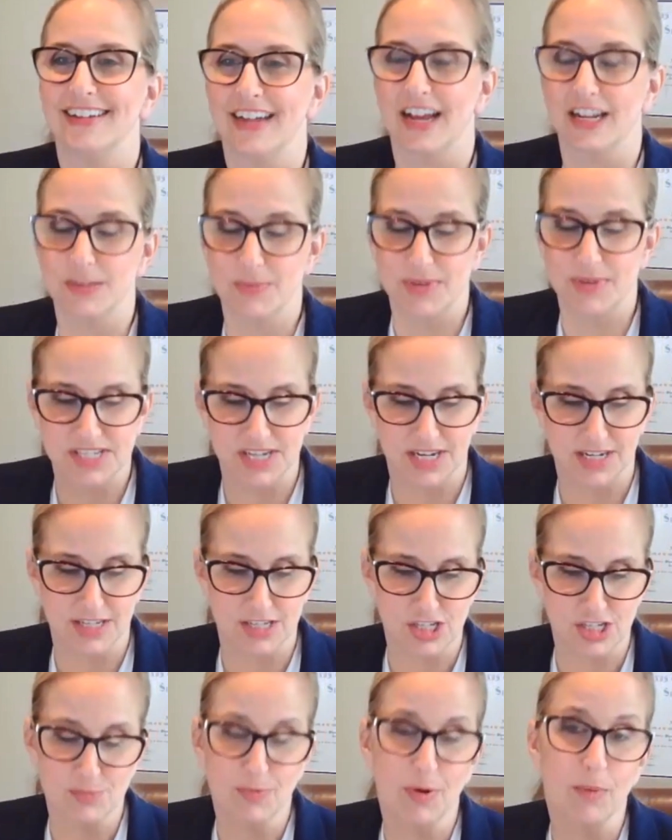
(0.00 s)
and not to be
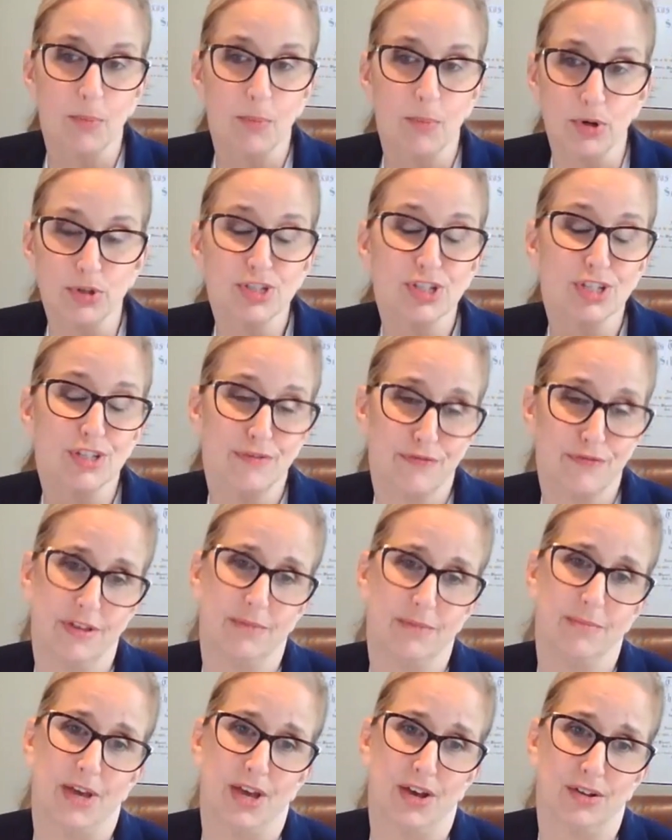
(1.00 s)
sexist, but mostly
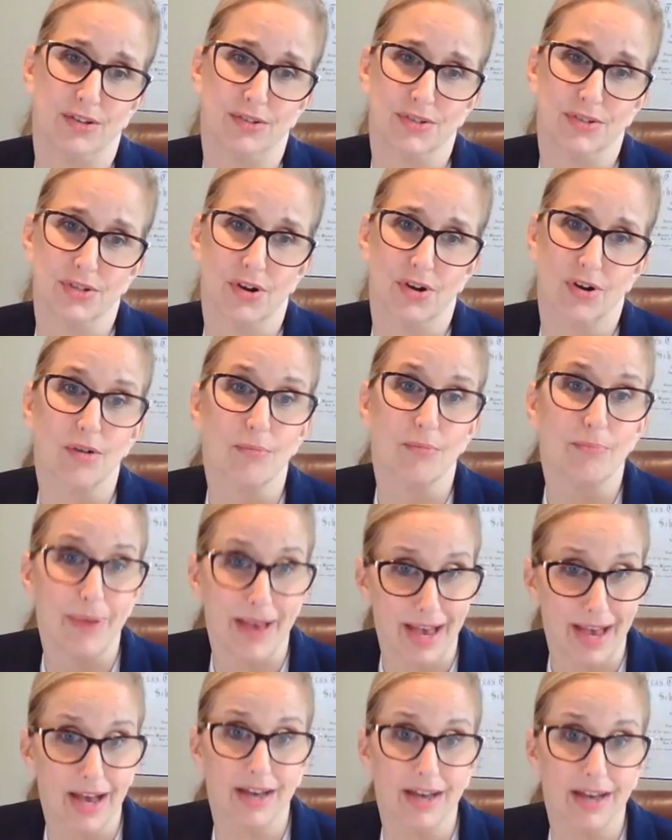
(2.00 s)
females are
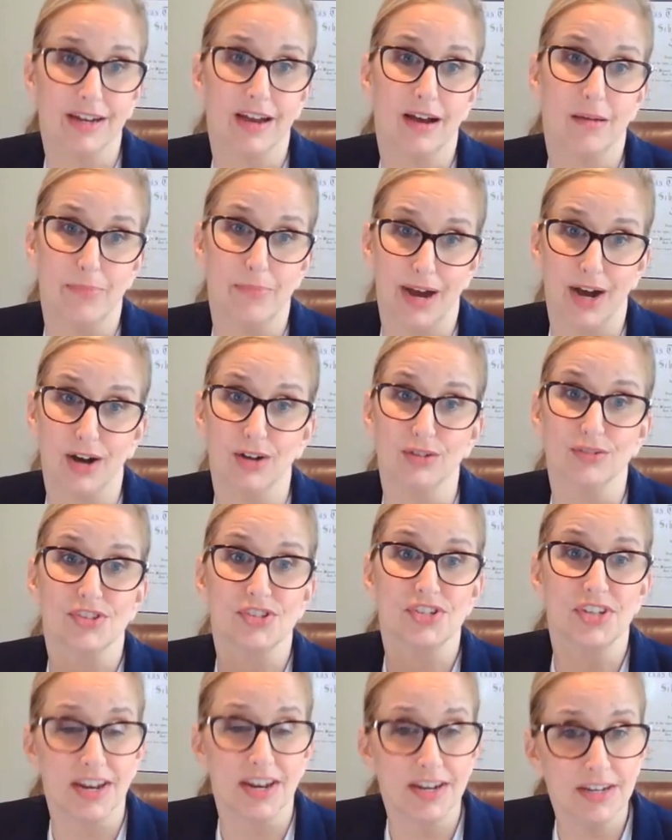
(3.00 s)
bad about
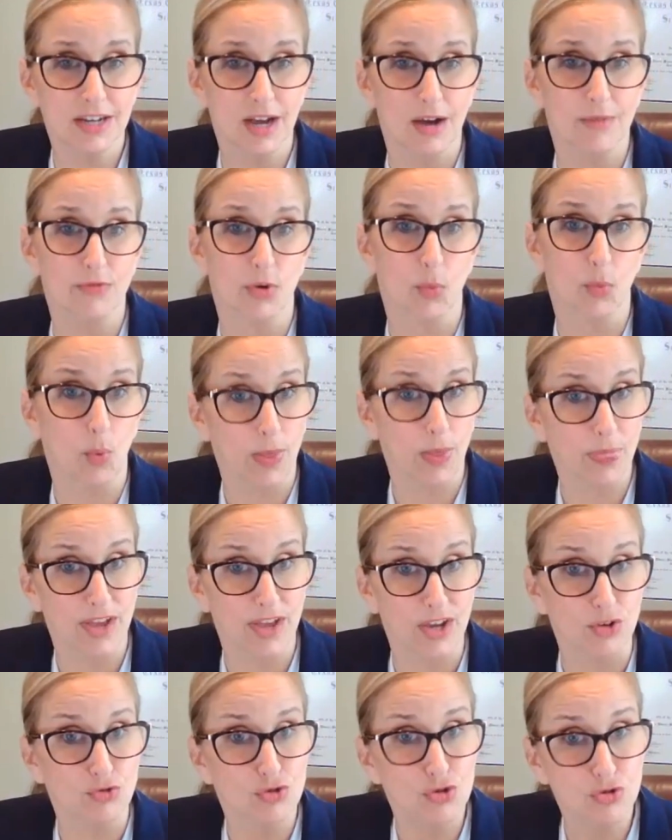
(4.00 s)
standing up for what
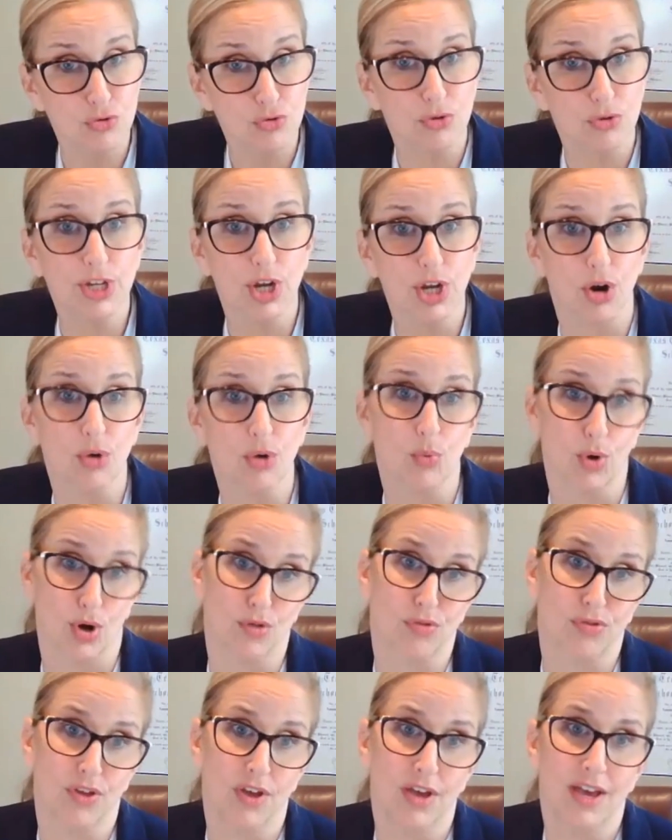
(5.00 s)
they truly are
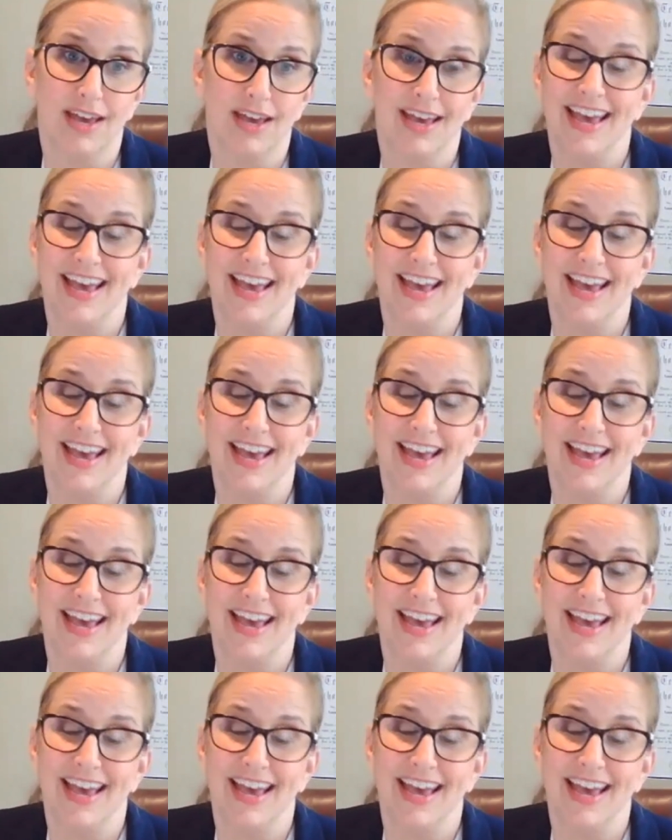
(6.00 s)
worth.